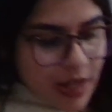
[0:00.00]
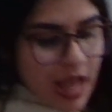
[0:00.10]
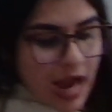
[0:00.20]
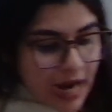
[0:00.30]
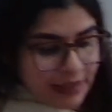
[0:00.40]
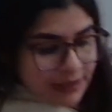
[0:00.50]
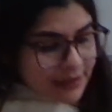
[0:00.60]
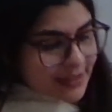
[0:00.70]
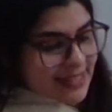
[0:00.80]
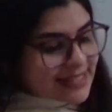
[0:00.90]
Another
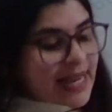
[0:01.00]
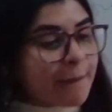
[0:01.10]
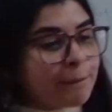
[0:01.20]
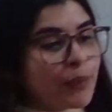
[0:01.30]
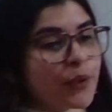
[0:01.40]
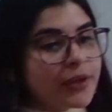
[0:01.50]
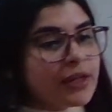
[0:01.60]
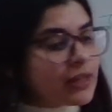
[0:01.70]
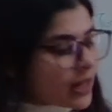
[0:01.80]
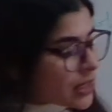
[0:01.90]
is temporal
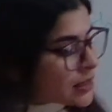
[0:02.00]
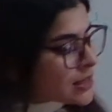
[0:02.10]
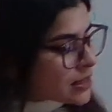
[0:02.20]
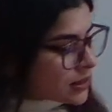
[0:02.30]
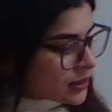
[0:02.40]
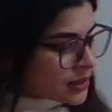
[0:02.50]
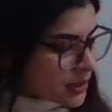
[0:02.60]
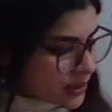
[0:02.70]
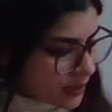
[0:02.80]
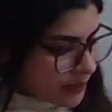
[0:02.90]
uncertainty.